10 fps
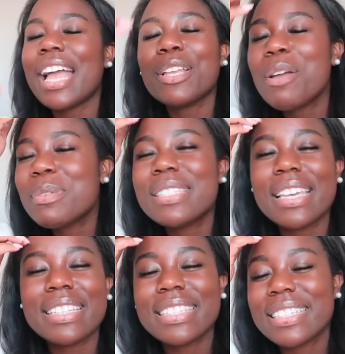I know I've been
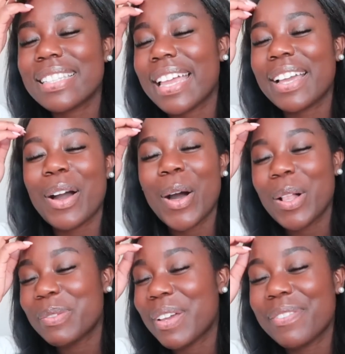saying this in like
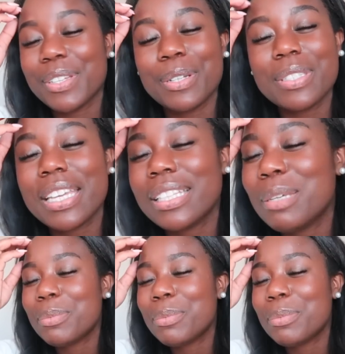all of my videos lately,